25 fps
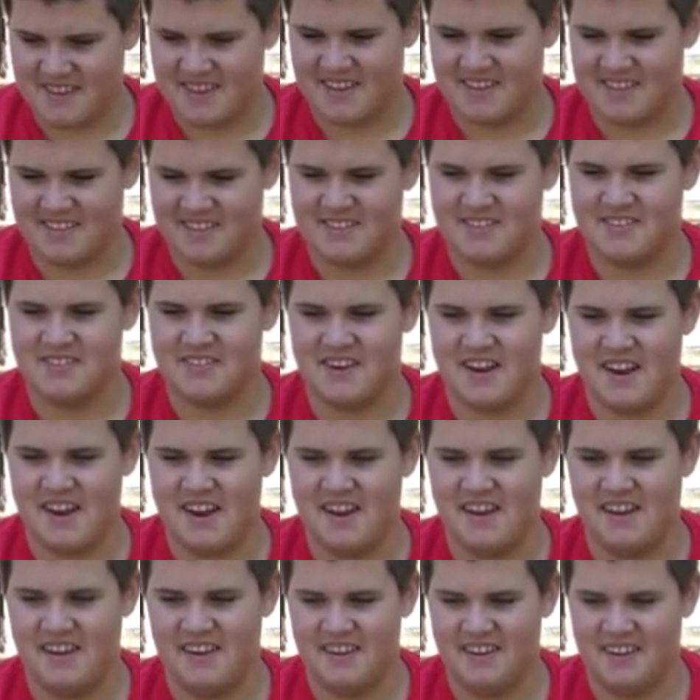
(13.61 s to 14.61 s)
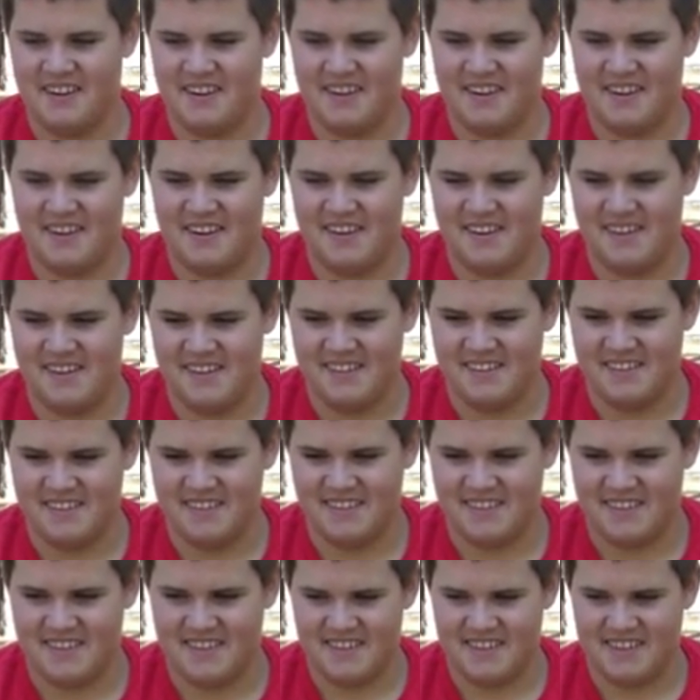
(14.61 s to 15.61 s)

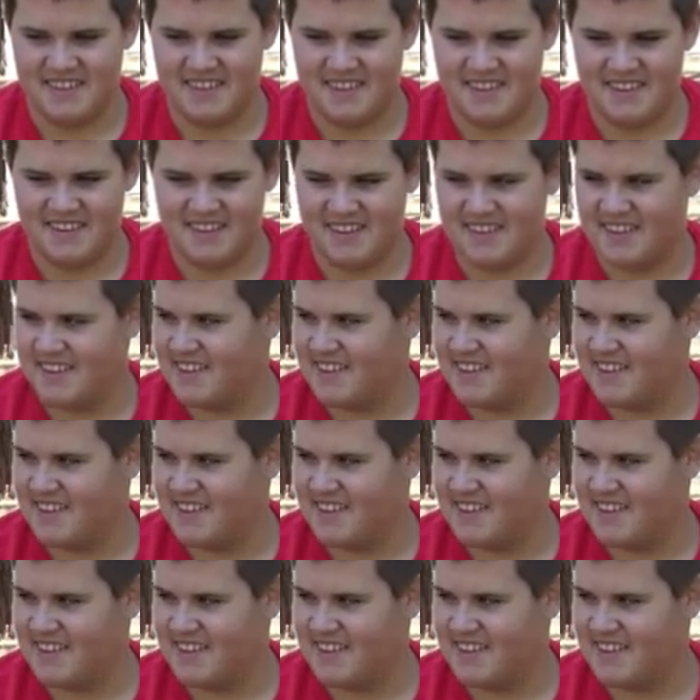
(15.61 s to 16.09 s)
(silent)